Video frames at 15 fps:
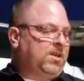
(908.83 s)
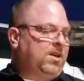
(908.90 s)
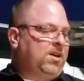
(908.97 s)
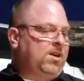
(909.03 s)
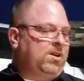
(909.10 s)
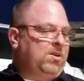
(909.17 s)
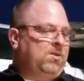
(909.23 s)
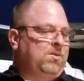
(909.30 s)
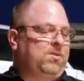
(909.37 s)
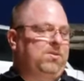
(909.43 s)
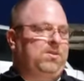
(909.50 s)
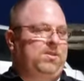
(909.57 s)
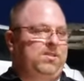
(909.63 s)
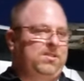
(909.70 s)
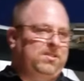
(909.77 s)

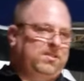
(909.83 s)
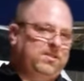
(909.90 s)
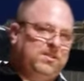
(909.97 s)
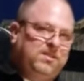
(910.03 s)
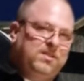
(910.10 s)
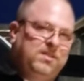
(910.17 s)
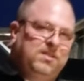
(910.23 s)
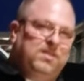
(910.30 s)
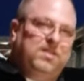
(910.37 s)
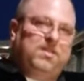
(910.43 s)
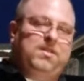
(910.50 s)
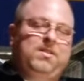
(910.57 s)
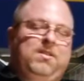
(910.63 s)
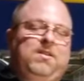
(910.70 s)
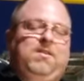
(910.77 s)

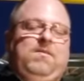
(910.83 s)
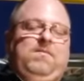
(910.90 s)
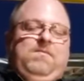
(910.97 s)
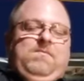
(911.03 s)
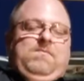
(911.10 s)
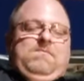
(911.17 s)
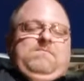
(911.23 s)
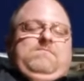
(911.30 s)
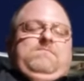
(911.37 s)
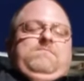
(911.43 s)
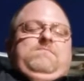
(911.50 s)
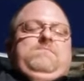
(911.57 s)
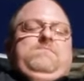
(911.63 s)
No one is speaking in this clip.